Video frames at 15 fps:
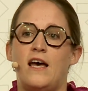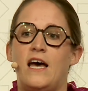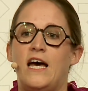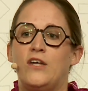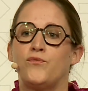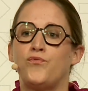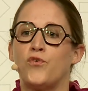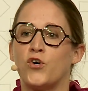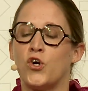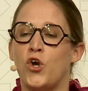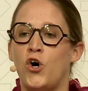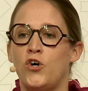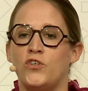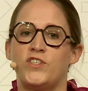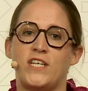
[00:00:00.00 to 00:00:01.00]
And for a
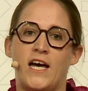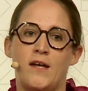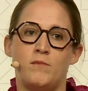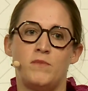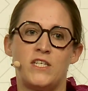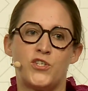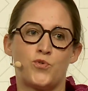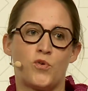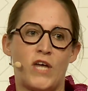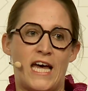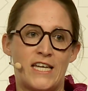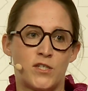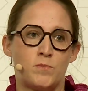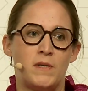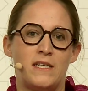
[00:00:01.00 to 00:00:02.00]
long time, this
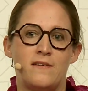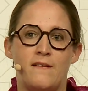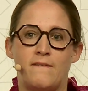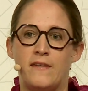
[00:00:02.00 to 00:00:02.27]
has been